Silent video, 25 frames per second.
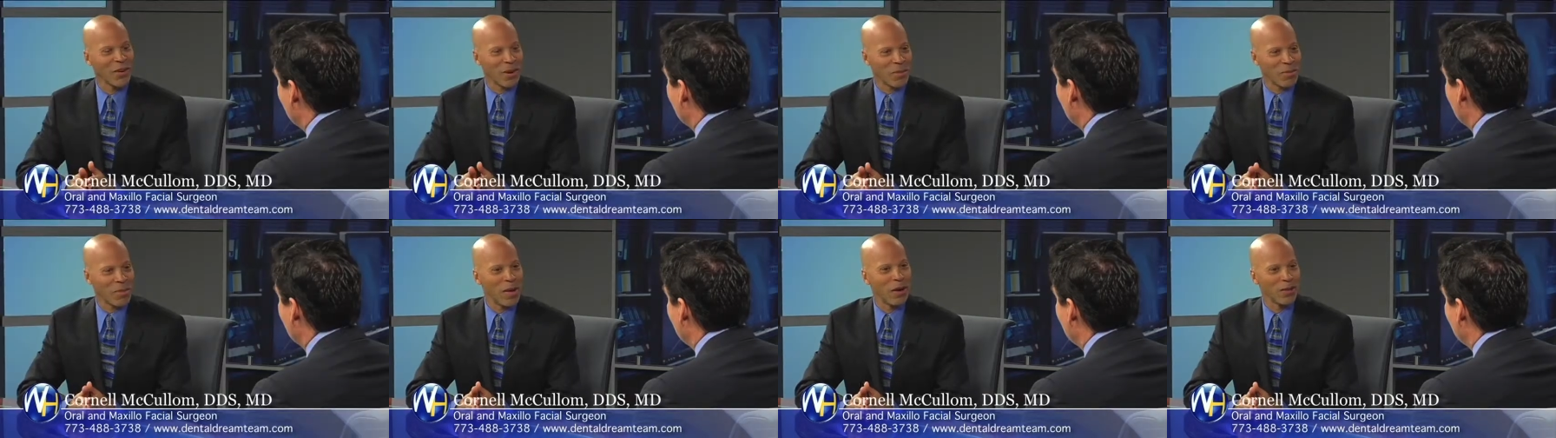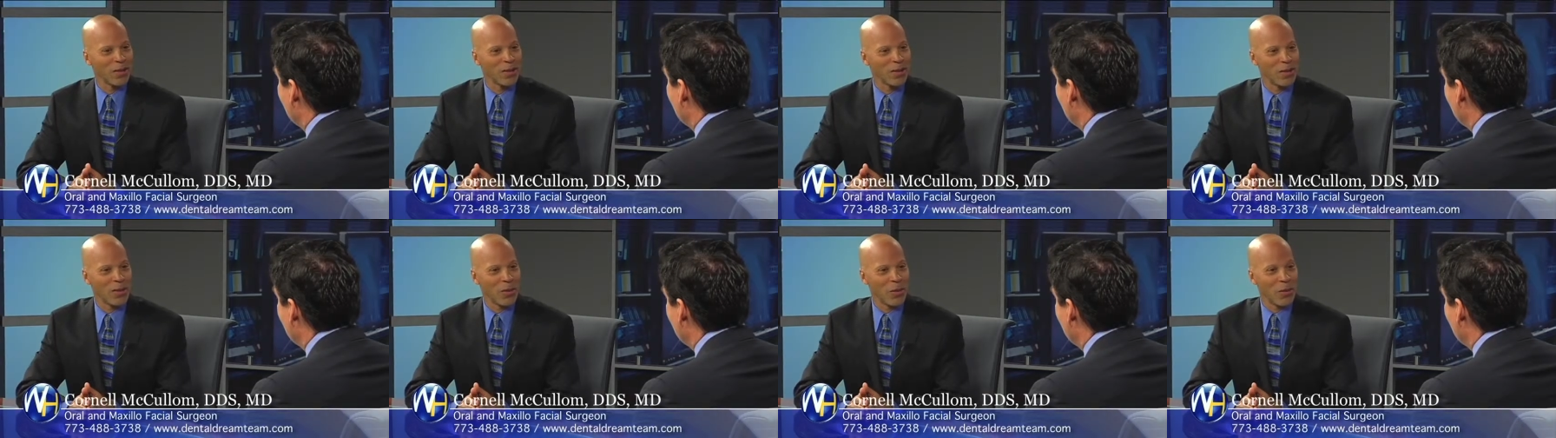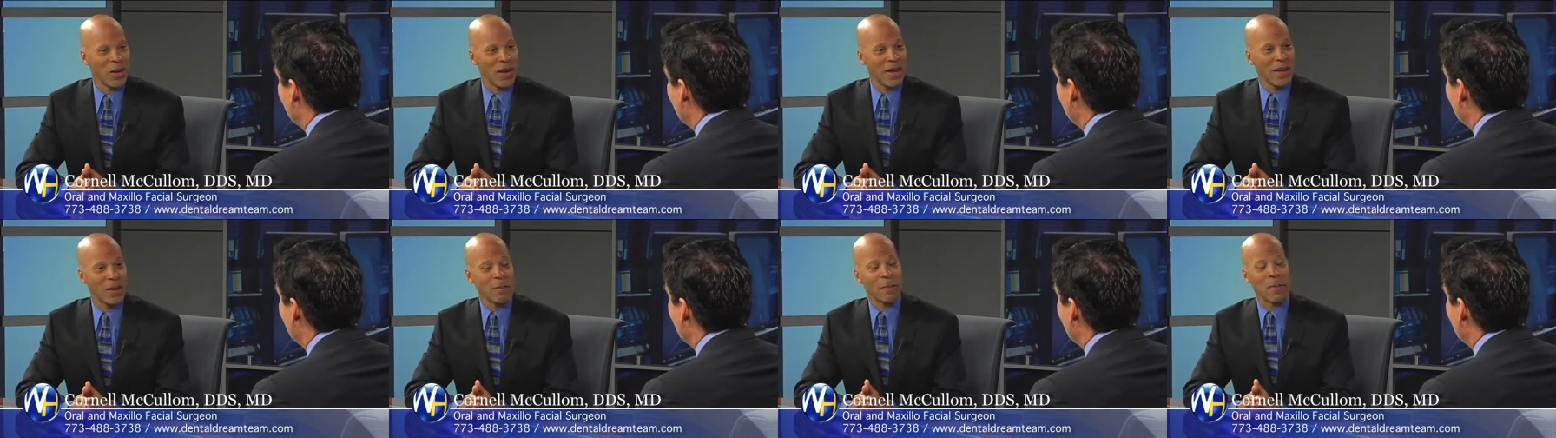melting
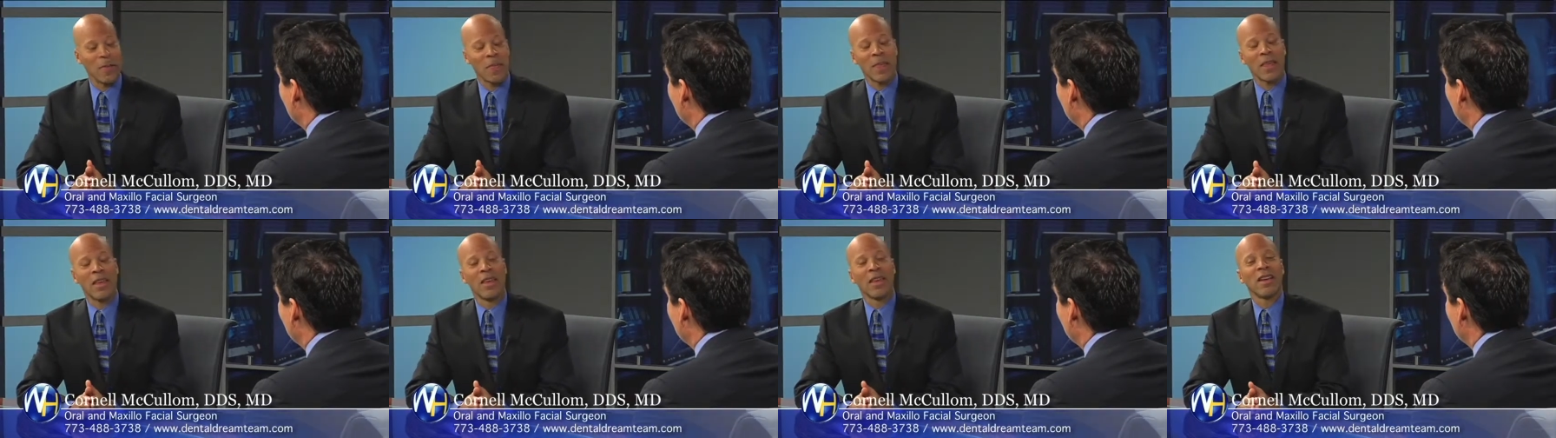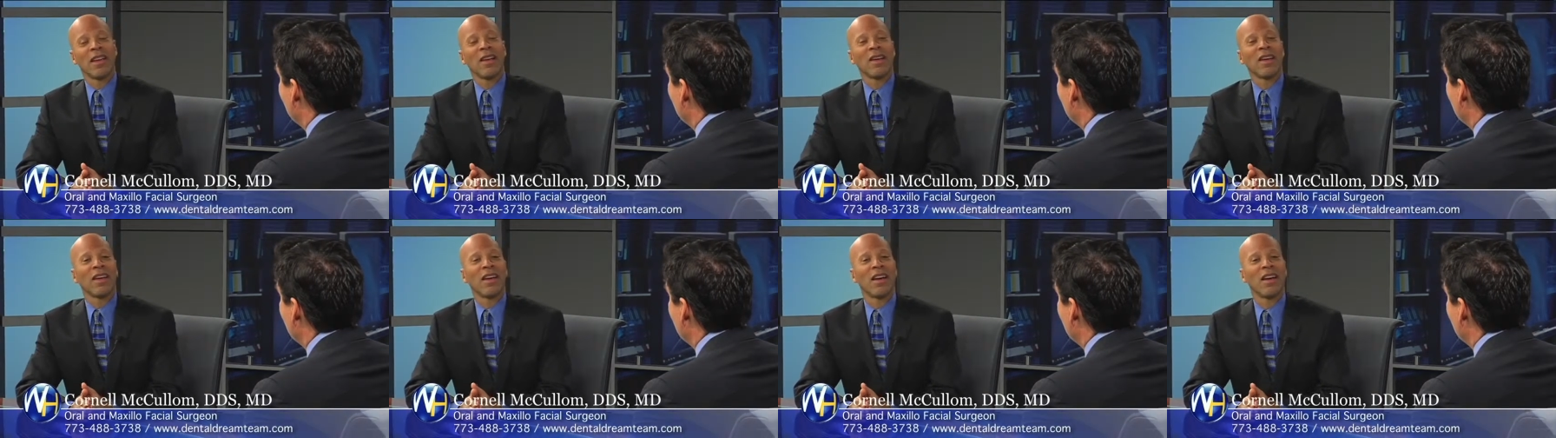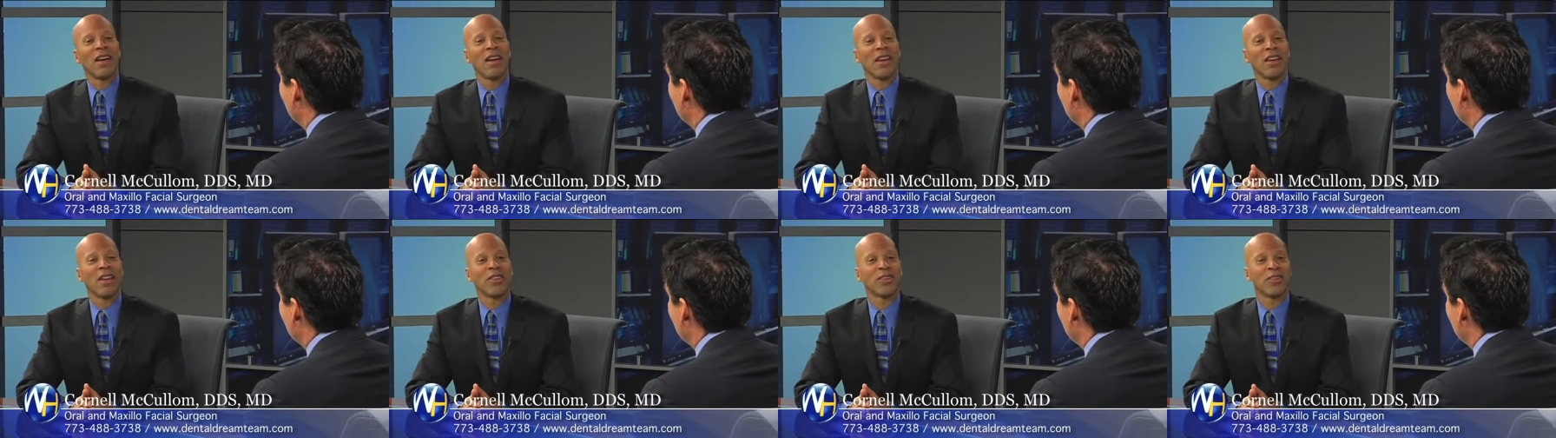away.
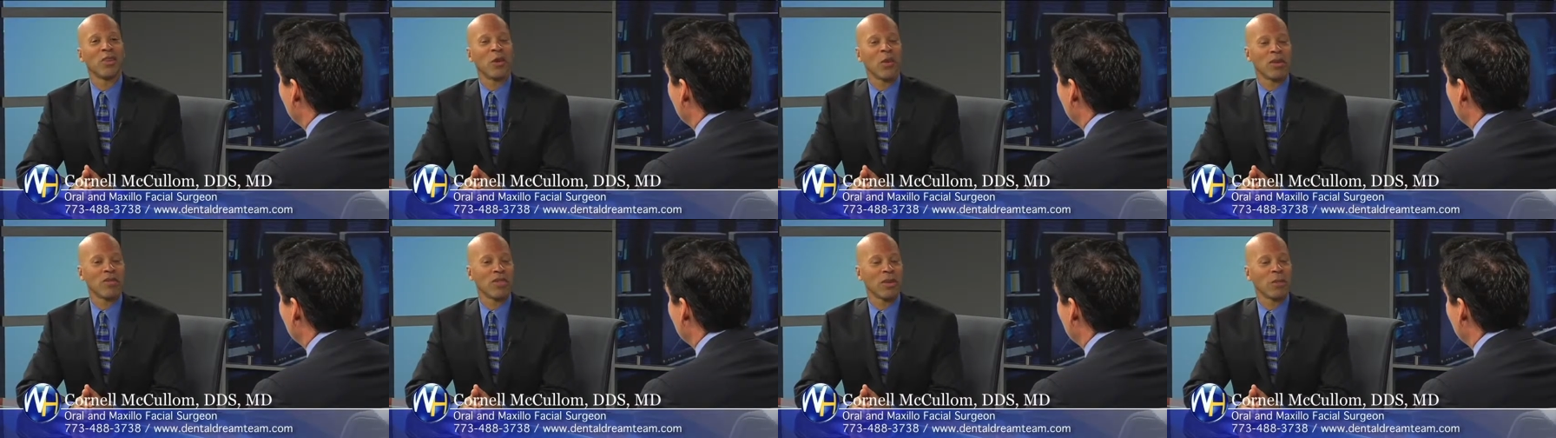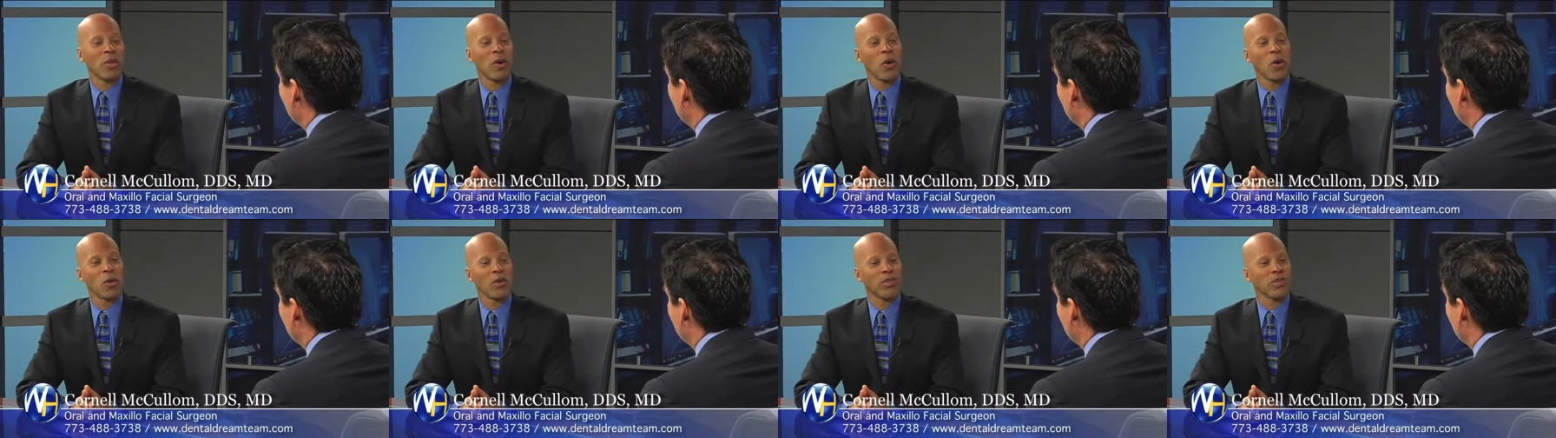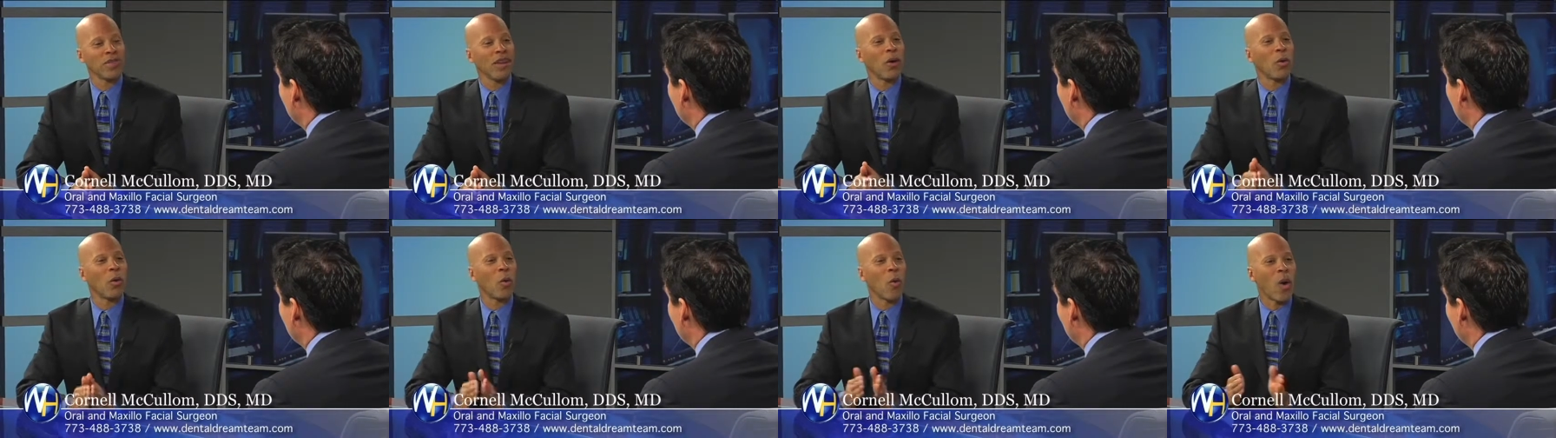So if the bone is
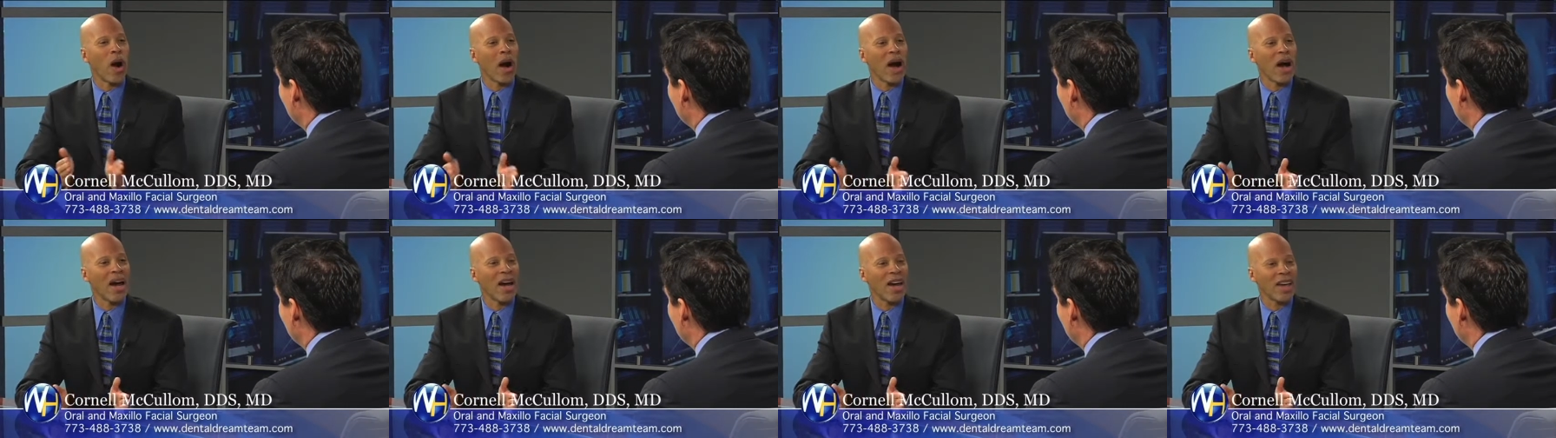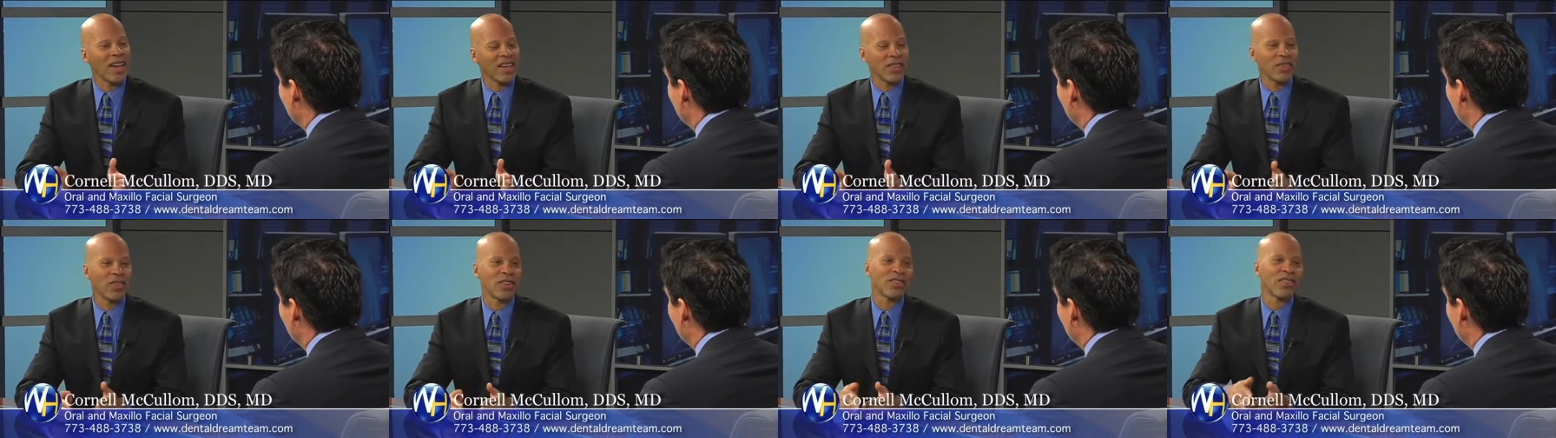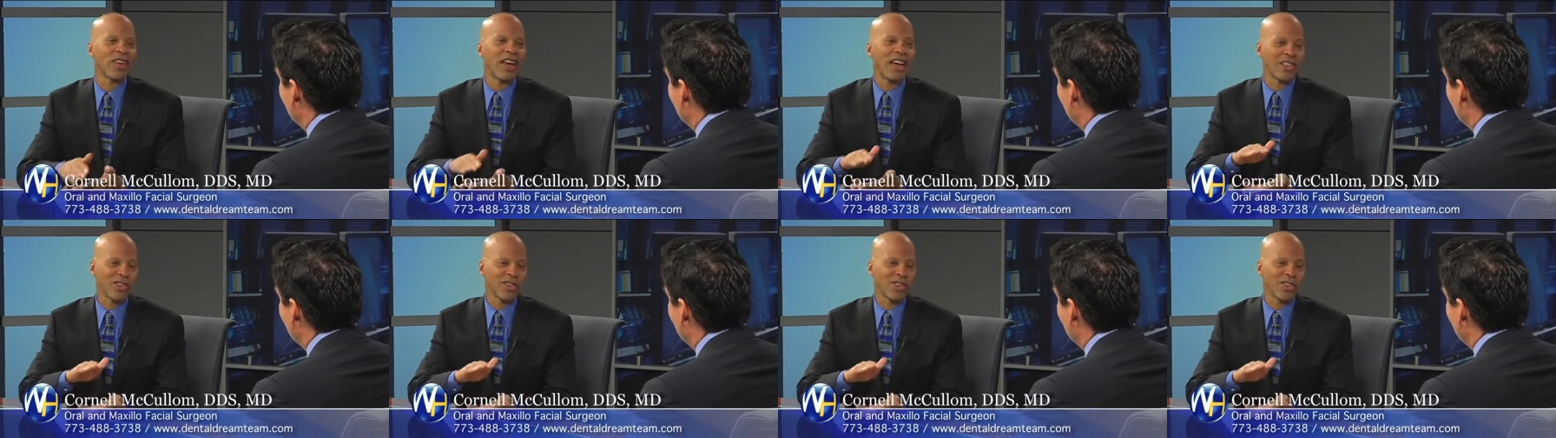not wide, if it's not